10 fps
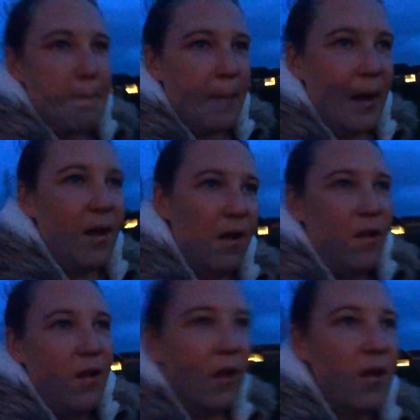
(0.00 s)
but
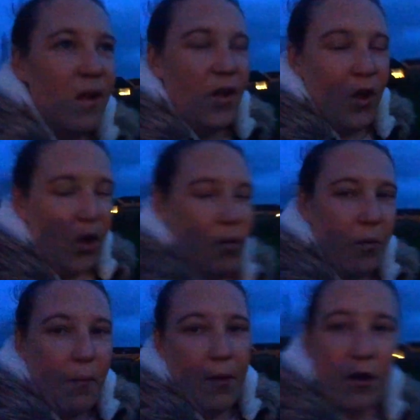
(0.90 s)

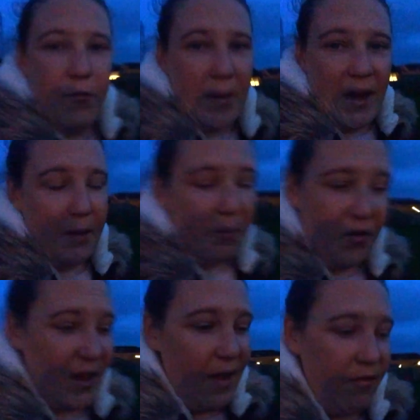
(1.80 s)
we wouldn't have been able
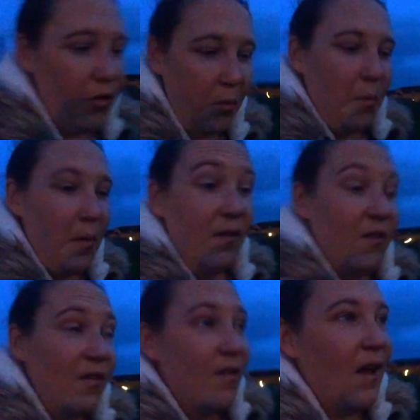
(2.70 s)
to carry all the
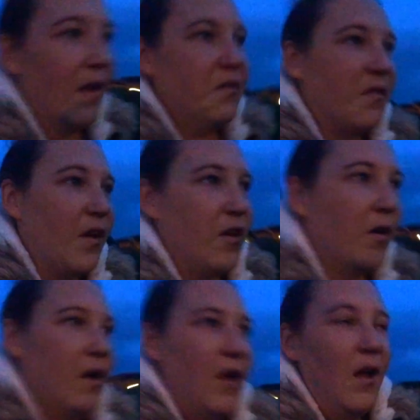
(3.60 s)
presents there, so
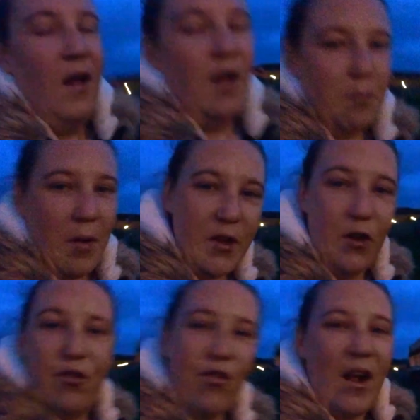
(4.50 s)
my
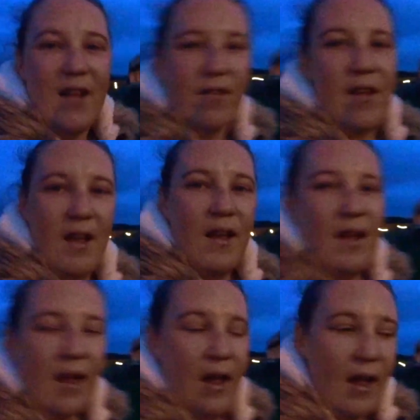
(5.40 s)
good friend
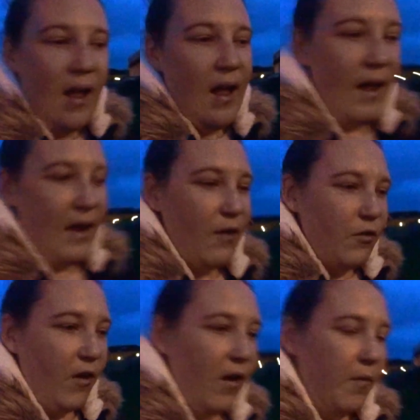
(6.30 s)
allowed
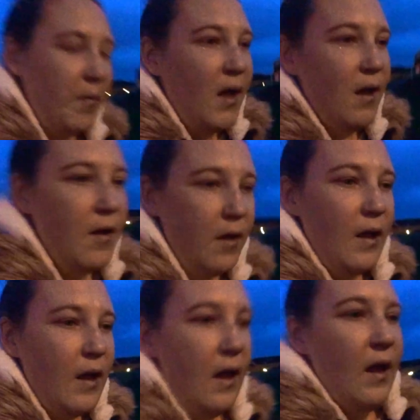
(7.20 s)

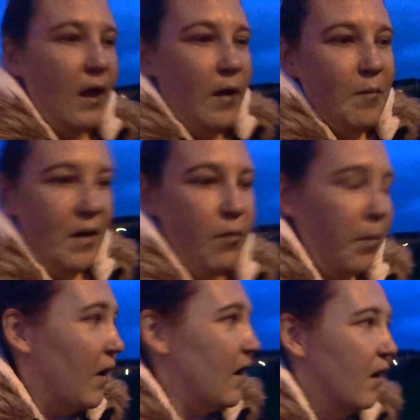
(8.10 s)
me to
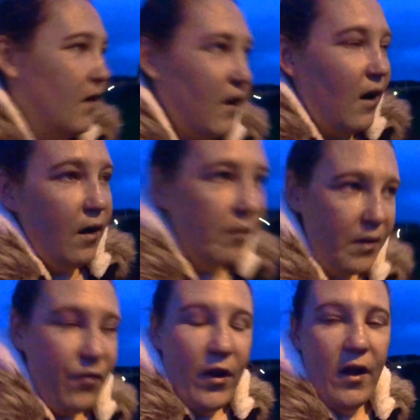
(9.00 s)
put it in her car
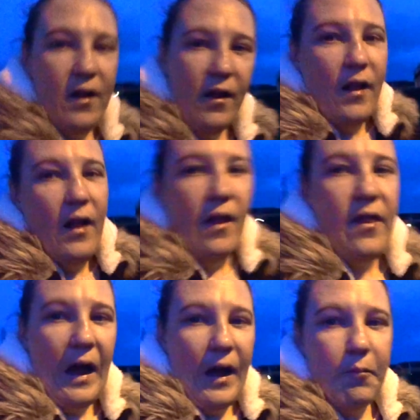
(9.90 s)
with
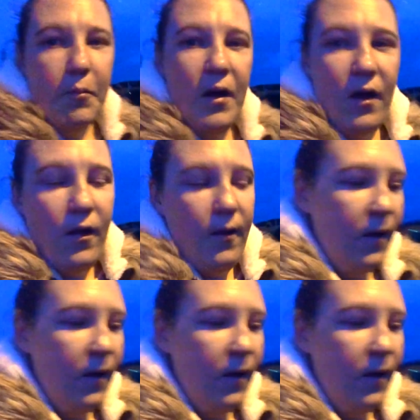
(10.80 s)
the hamper.